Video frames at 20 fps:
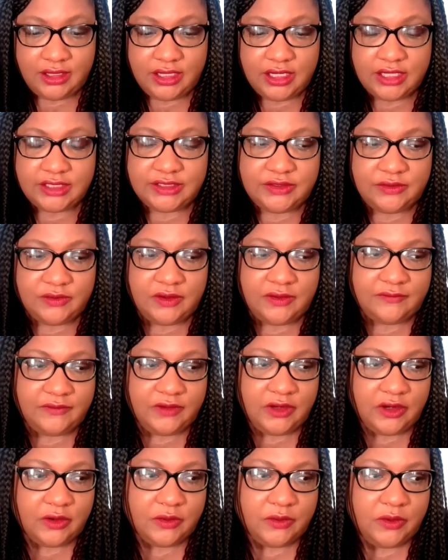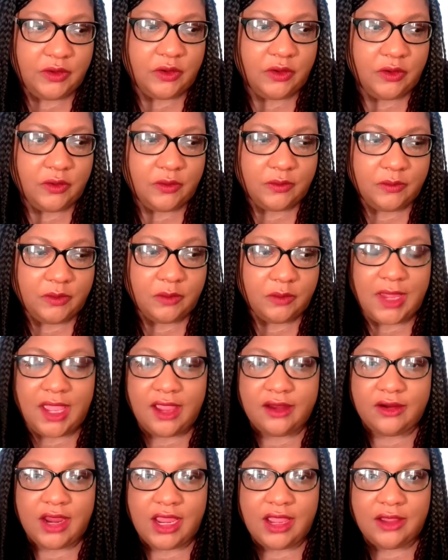issue of, you know, your
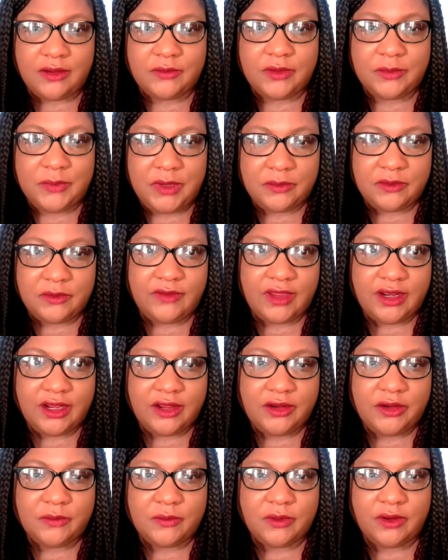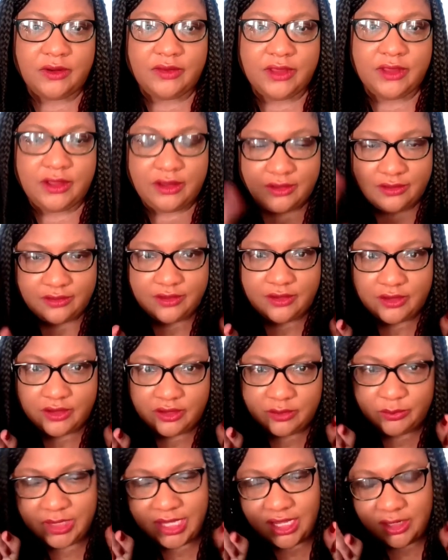background when people found out you weren't the
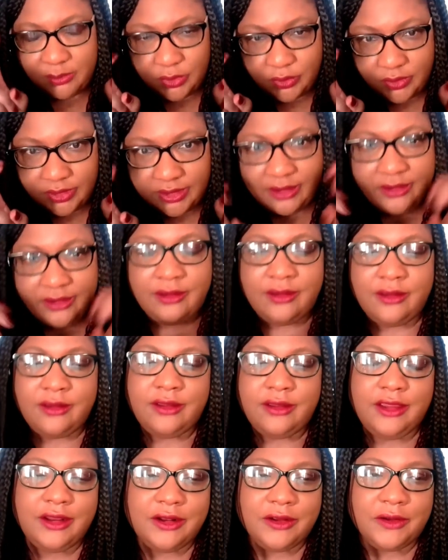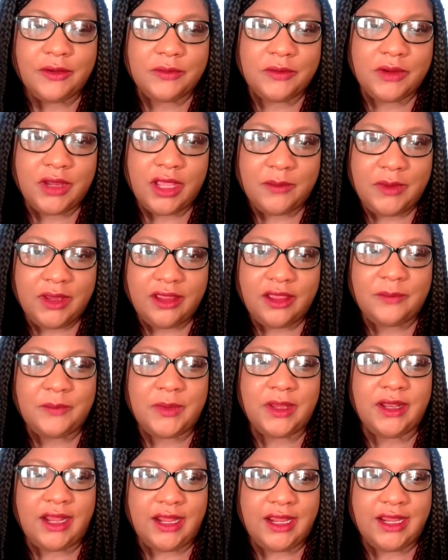good Black boy, you know, mm-hmm. coming
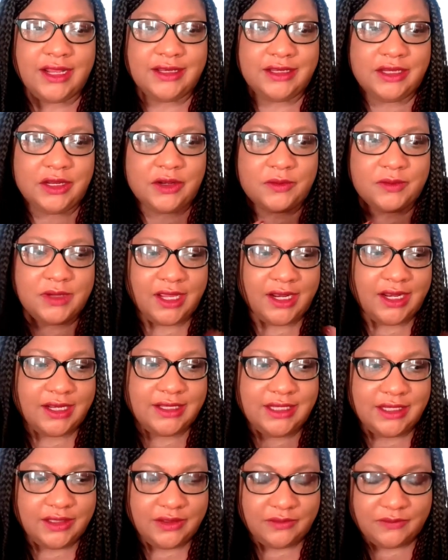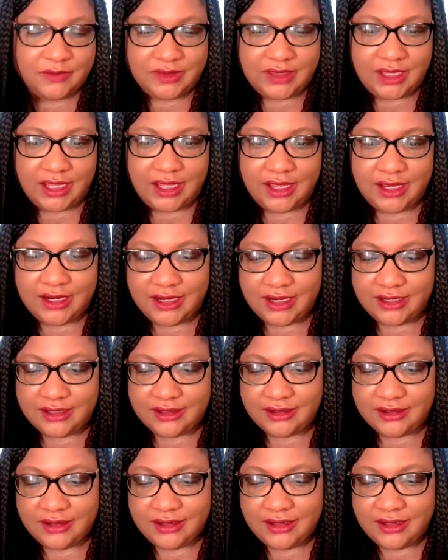up and, you know, kind of dealing with that
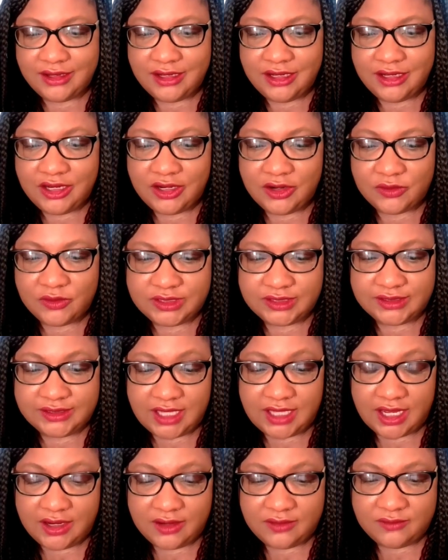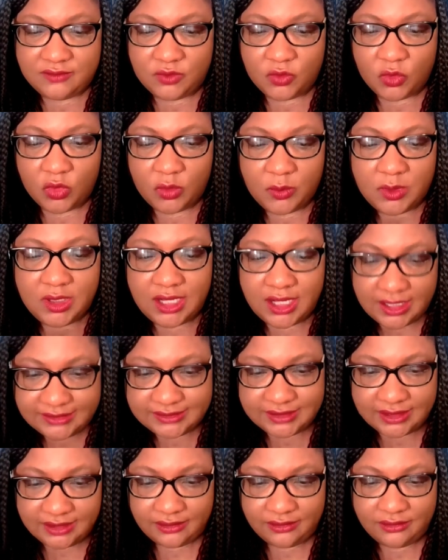and, you know, just kind of
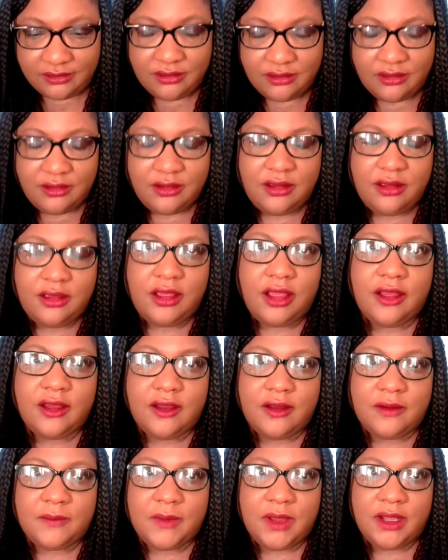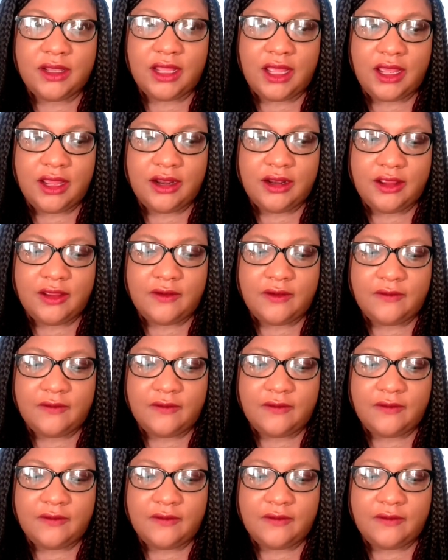normalizing a lot